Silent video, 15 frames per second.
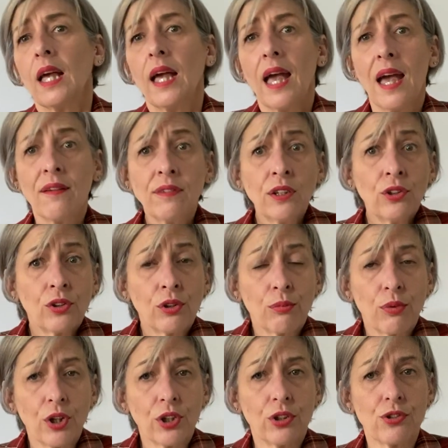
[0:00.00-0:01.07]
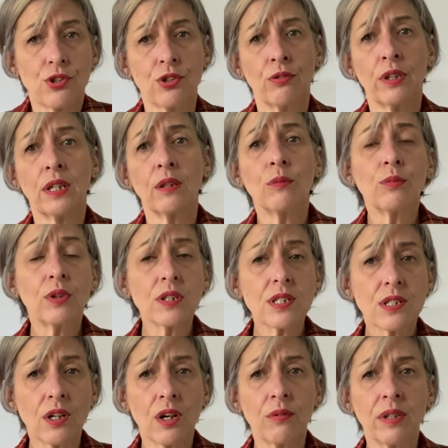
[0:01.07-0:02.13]
have a look at what you're doing, what's
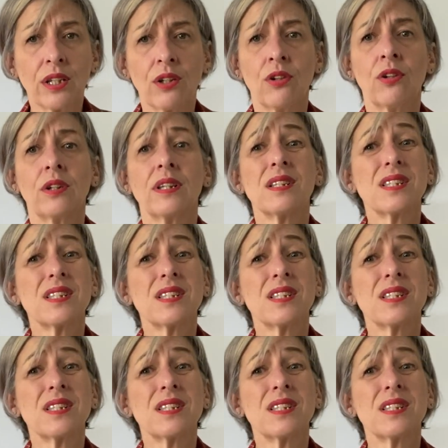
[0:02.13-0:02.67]
going on.